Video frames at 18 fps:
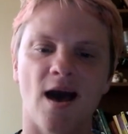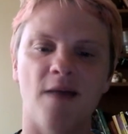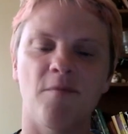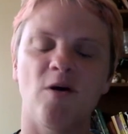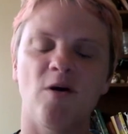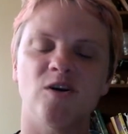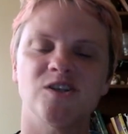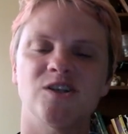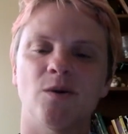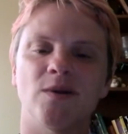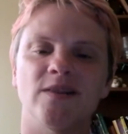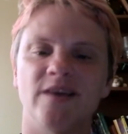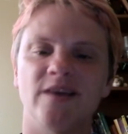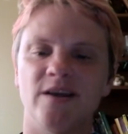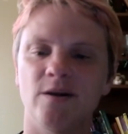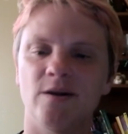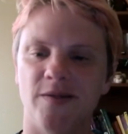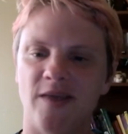I'm also a
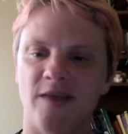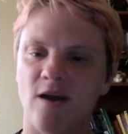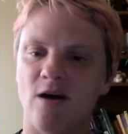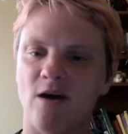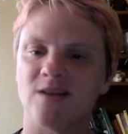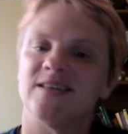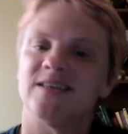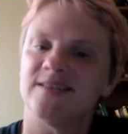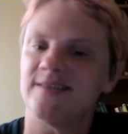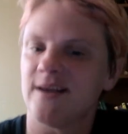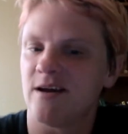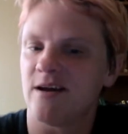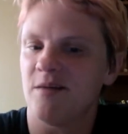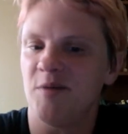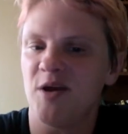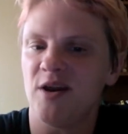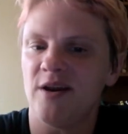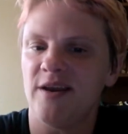leader in the autistic
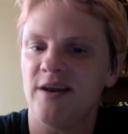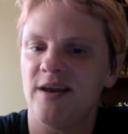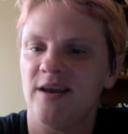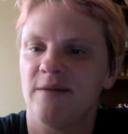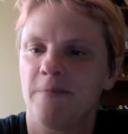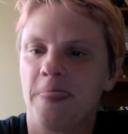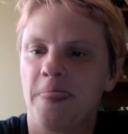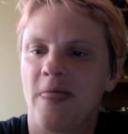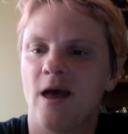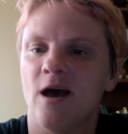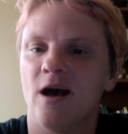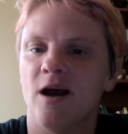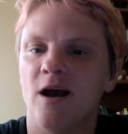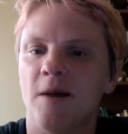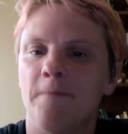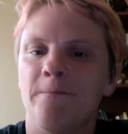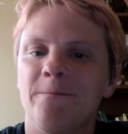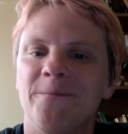community.
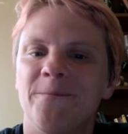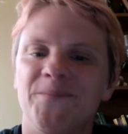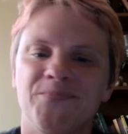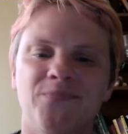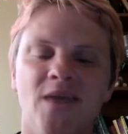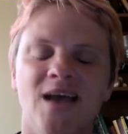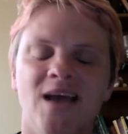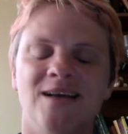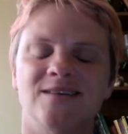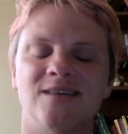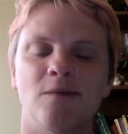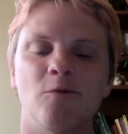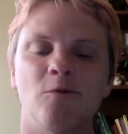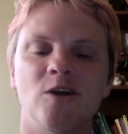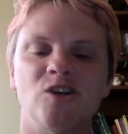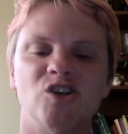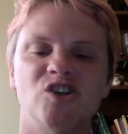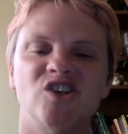
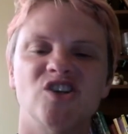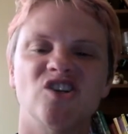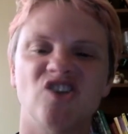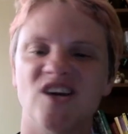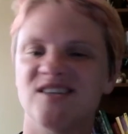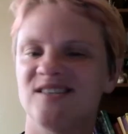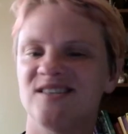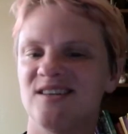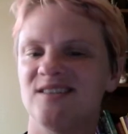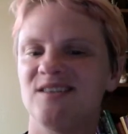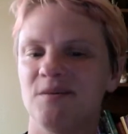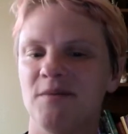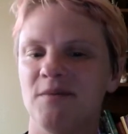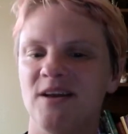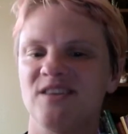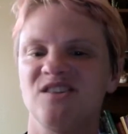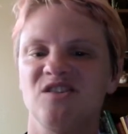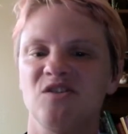Someone just suggested to
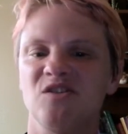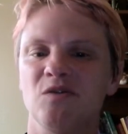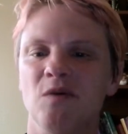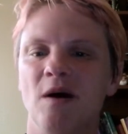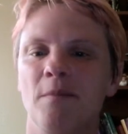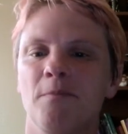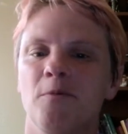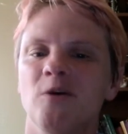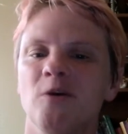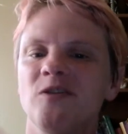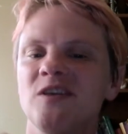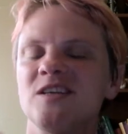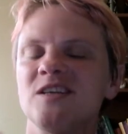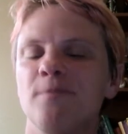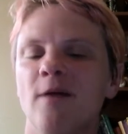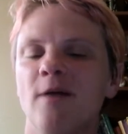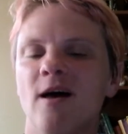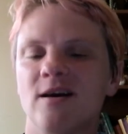me to put
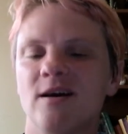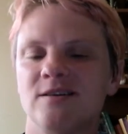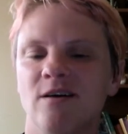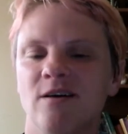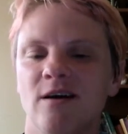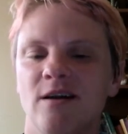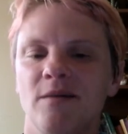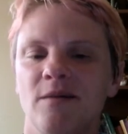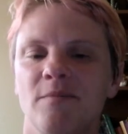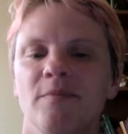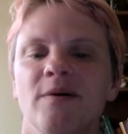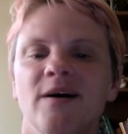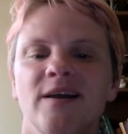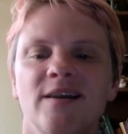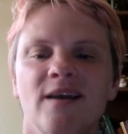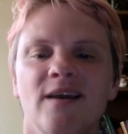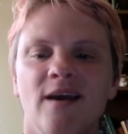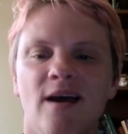these blogs on,
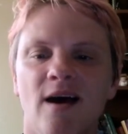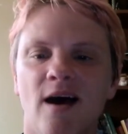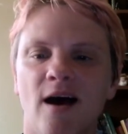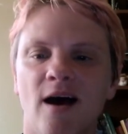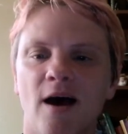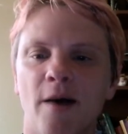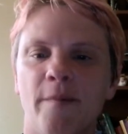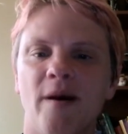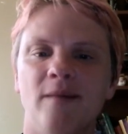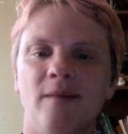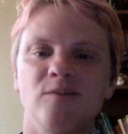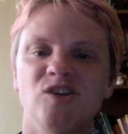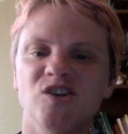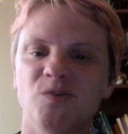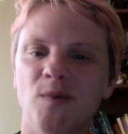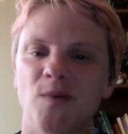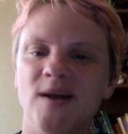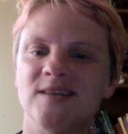but I'm
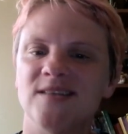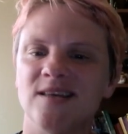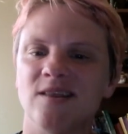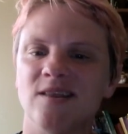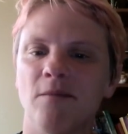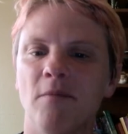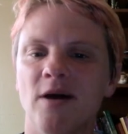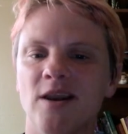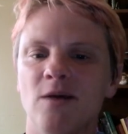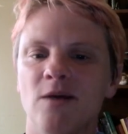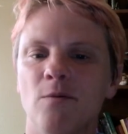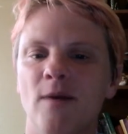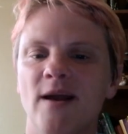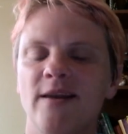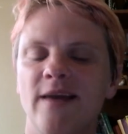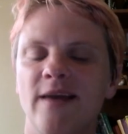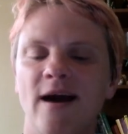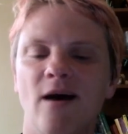just raising the money
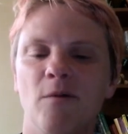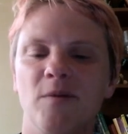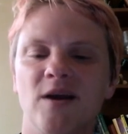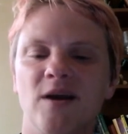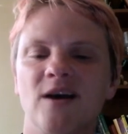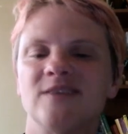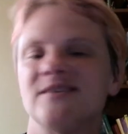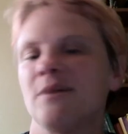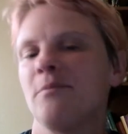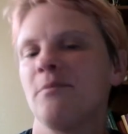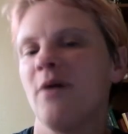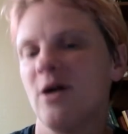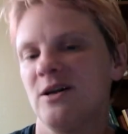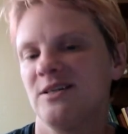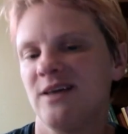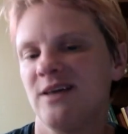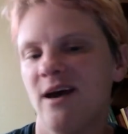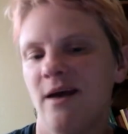right now because I'm
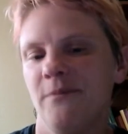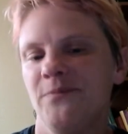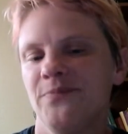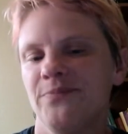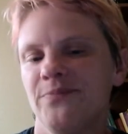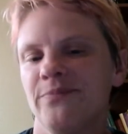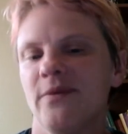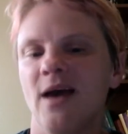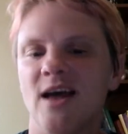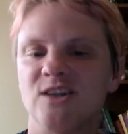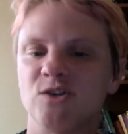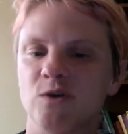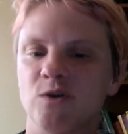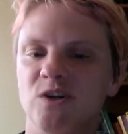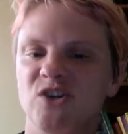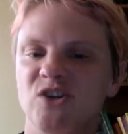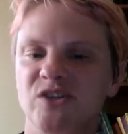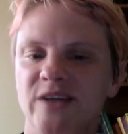part-time at
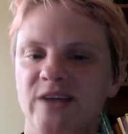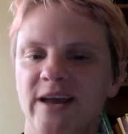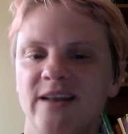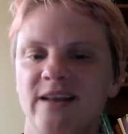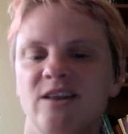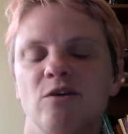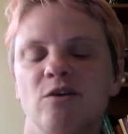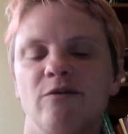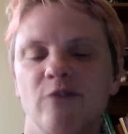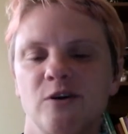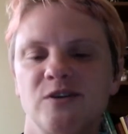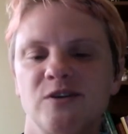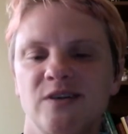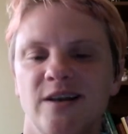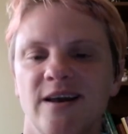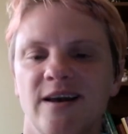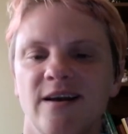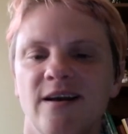Georgia State
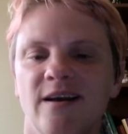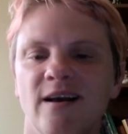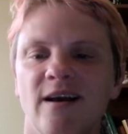University.